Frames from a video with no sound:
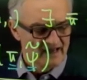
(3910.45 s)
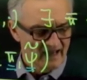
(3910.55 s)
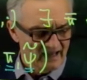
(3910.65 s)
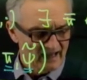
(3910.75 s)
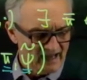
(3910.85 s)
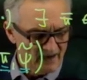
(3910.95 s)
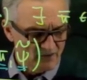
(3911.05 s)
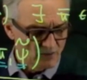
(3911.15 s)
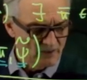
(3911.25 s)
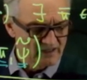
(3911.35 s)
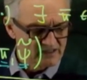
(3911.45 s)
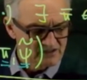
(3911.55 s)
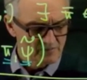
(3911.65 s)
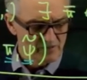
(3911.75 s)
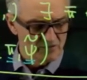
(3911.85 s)
again, we
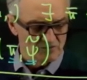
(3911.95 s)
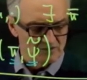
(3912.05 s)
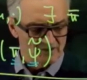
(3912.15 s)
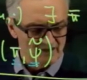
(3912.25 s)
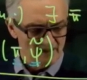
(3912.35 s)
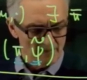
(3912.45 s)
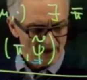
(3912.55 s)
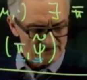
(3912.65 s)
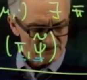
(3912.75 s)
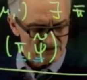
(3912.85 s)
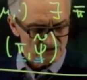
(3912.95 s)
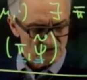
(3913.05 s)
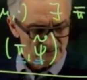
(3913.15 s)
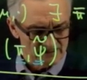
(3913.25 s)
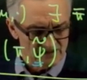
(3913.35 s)
distribute the mass to
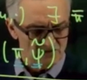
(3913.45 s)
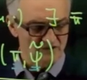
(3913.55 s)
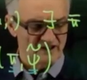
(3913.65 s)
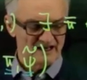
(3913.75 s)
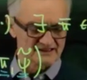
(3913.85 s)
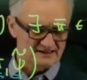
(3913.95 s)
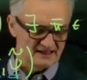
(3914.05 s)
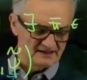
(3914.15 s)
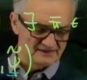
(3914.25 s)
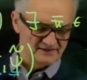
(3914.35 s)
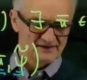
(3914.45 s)
these two things here.